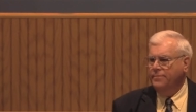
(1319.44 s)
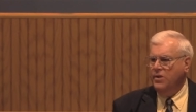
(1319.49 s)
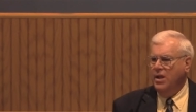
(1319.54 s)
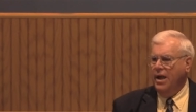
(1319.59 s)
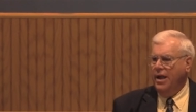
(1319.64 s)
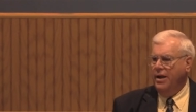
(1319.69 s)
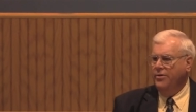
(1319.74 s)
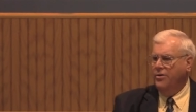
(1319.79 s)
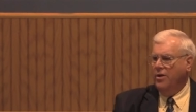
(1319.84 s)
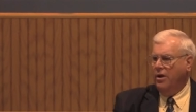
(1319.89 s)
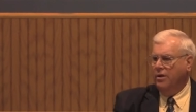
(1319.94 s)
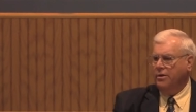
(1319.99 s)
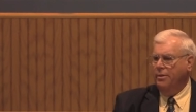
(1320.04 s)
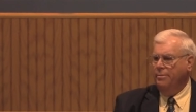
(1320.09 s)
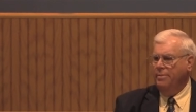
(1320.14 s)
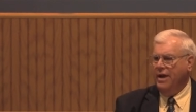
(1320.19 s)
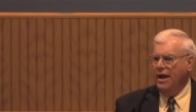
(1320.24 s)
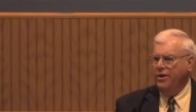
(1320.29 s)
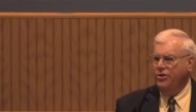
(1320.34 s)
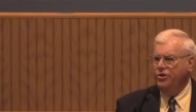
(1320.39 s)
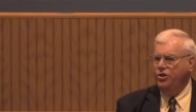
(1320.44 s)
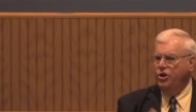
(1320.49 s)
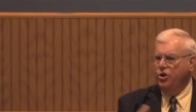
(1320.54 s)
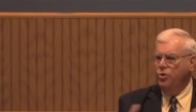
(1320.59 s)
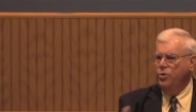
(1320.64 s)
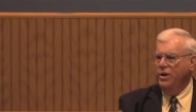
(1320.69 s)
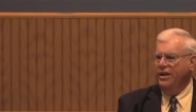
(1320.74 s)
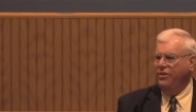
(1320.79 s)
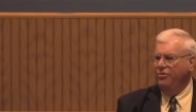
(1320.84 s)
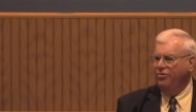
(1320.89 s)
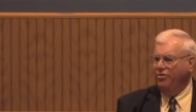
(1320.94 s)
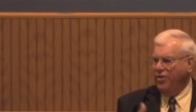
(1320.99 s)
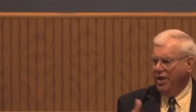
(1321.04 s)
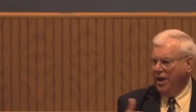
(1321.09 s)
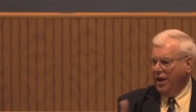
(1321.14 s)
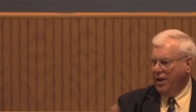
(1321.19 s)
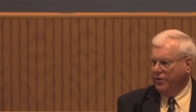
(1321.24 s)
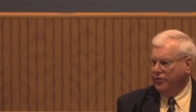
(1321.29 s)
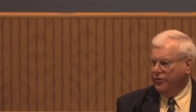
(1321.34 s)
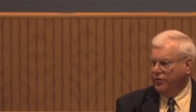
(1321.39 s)
Dan talked about doing
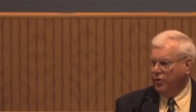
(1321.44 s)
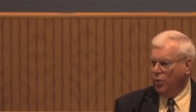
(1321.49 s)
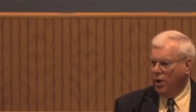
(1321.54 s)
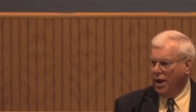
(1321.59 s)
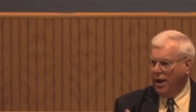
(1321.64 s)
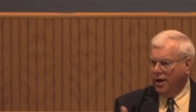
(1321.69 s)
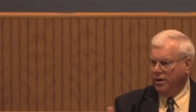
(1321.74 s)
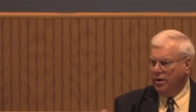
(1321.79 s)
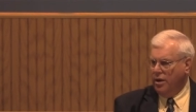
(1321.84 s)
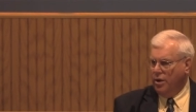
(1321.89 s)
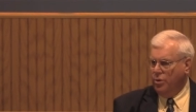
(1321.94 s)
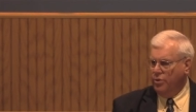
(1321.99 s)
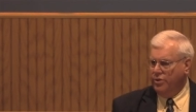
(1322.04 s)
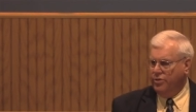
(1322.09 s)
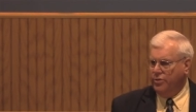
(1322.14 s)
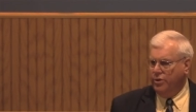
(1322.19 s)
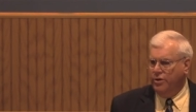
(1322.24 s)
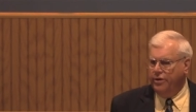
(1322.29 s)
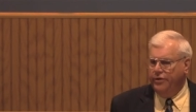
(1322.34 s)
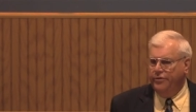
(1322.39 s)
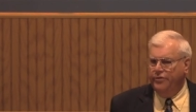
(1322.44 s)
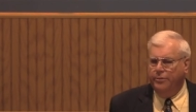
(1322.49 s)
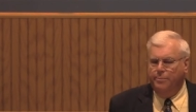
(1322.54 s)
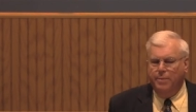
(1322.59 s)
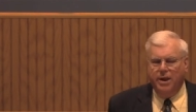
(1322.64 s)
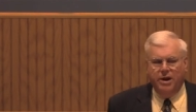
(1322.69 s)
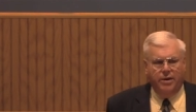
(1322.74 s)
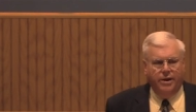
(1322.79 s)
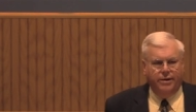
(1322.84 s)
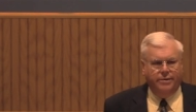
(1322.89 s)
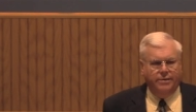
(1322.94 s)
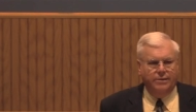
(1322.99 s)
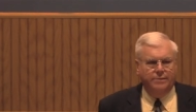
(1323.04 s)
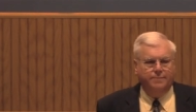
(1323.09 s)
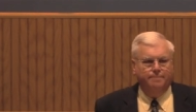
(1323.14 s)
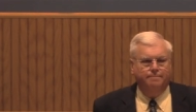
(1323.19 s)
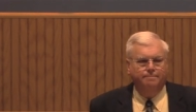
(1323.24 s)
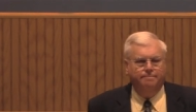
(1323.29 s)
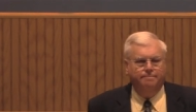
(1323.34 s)
things a while ago with the Good Samaritan